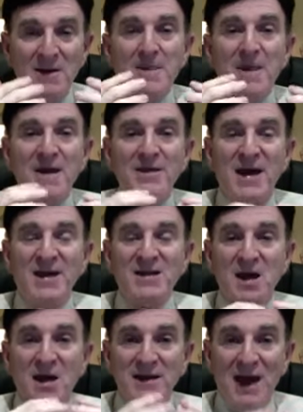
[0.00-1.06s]
that is
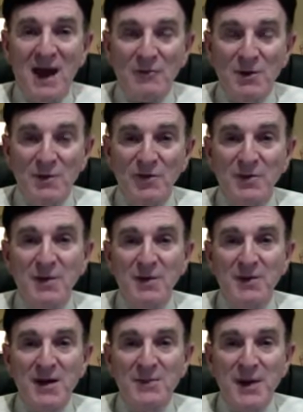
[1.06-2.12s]
not removable by
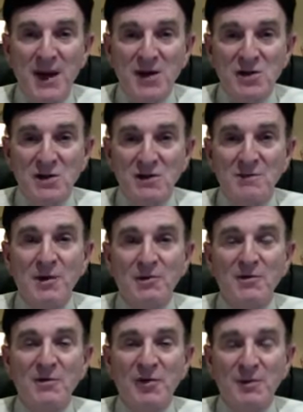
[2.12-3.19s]
the patient, but
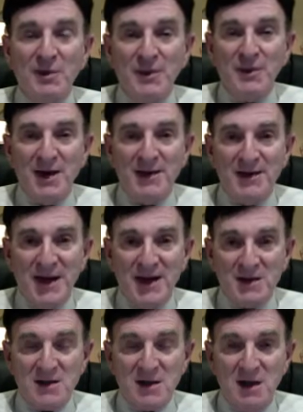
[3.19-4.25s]
removable by the
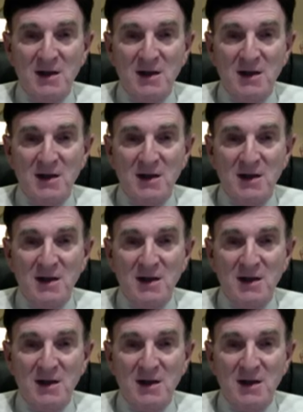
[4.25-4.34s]
dentist.